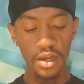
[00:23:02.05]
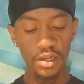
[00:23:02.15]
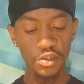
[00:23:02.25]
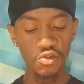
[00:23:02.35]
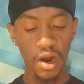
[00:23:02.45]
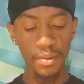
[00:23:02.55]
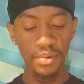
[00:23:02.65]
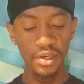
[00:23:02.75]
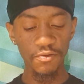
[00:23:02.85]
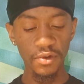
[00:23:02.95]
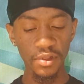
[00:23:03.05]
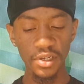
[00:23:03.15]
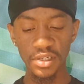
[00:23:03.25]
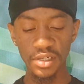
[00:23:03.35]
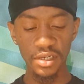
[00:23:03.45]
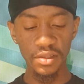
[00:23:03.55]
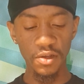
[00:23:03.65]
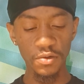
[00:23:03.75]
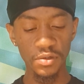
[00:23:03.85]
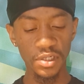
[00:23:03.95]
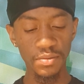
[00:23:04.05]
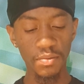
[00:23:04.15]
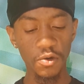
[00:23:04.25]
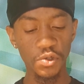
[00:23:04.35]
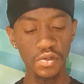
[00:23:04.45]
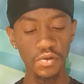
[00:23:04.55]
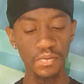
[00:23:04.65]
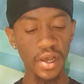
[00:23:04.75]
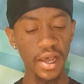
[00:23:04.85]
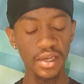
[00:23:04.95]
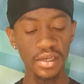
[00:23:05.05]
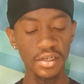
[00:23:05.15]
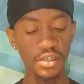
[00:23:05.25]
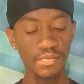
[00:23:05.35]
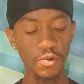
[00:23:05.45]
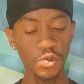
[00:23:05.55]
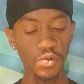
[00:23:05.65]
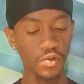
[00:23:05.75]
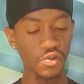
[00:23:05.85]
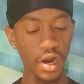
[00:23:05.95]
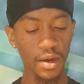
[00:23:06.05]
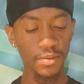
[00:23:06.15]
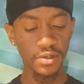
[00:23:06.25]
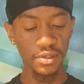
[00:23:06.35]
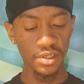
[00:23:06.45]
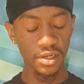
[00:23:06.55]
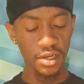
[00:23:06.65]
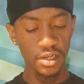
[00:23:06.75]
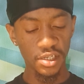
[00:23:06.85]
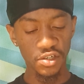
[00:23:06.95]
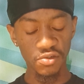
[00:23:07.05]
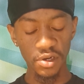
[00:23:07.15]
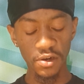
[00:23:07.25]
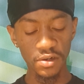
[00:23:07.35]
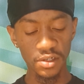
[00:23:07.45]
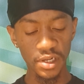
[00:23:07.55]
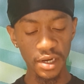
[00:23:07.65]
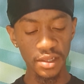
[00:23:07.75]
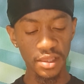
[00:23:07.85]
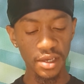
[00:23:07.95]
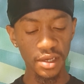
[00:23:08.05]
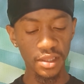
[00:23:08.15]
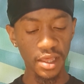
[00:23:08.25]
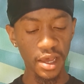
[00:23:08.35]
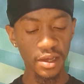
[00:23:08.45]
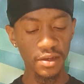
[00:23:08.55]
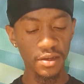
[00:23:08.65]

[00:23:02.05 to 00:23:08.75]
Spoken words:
And dropping and releasing those emotional baggage, emotional traumas, triggers, anything that